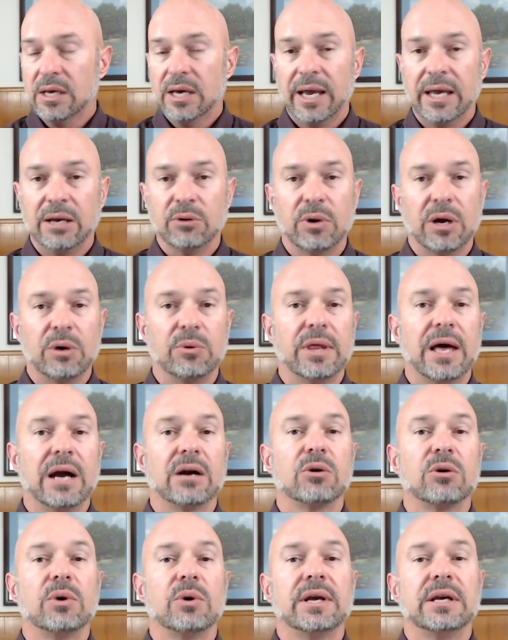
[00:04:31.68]
Anyway, without
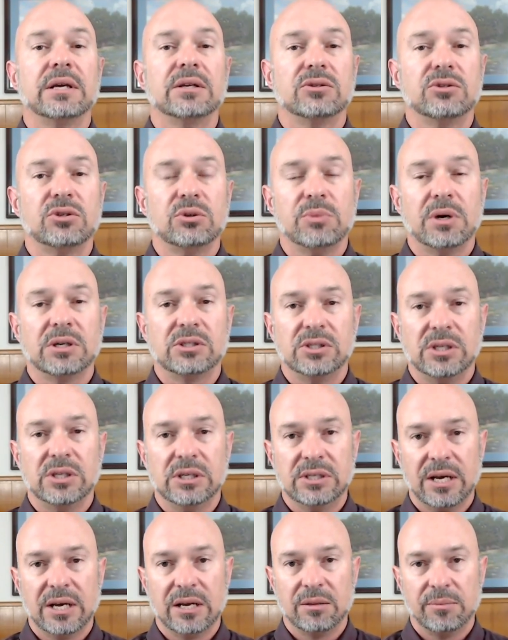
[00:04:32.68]
going into too much
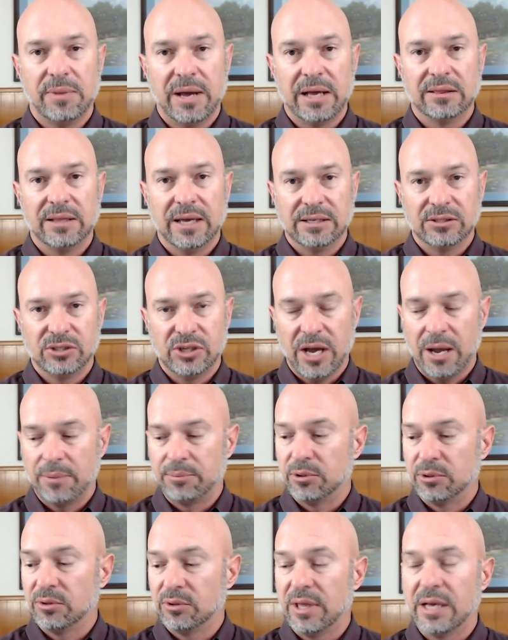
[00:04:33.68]
detail about that
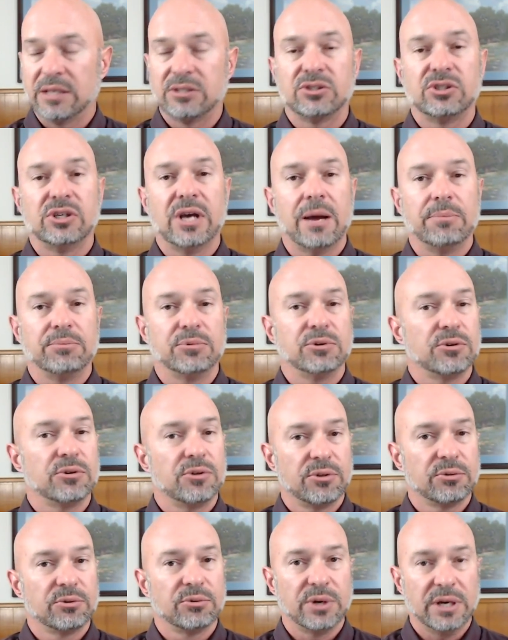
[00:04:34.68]
chapter, that's chapter
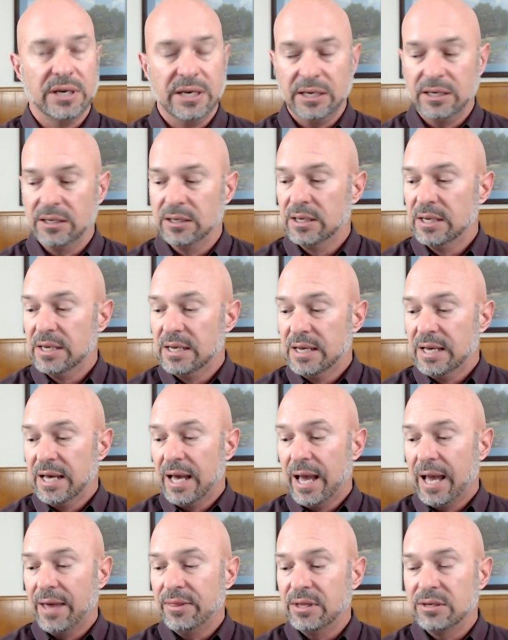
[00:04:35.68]
3.
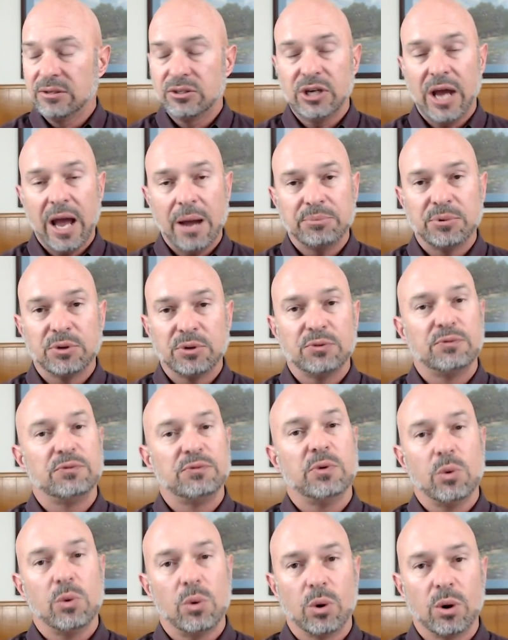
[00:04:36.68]
And then chapter
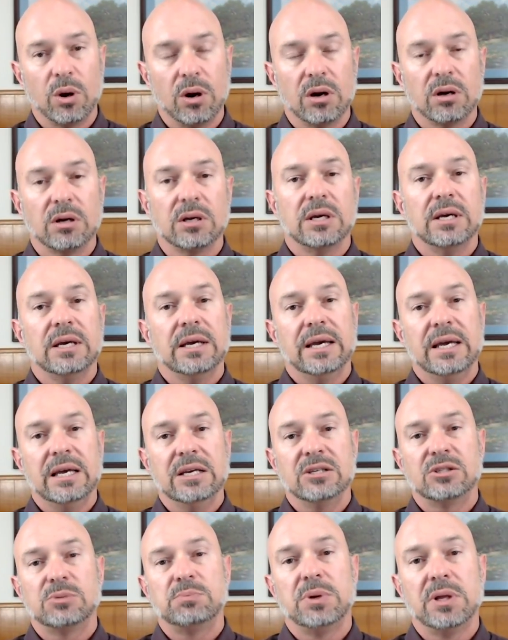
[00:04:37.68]
4
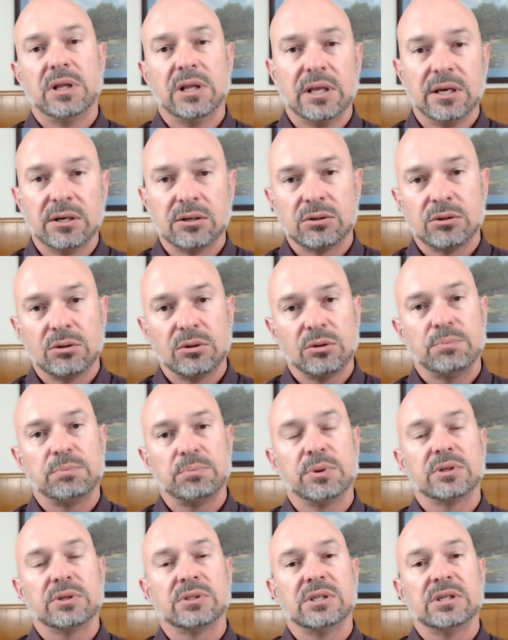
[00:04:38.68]
is political
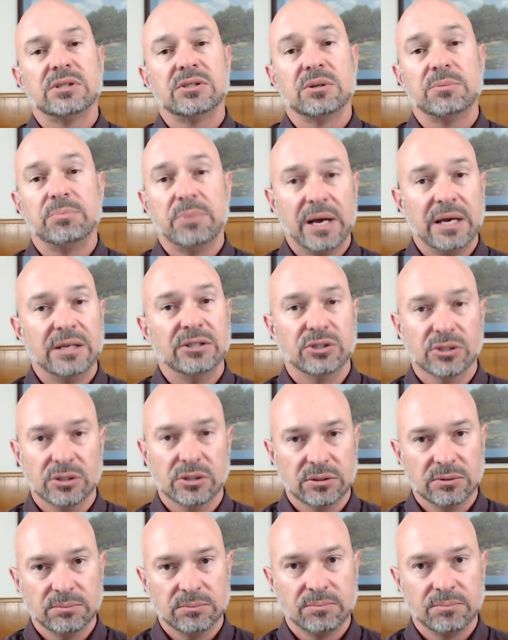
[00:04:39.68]
participation.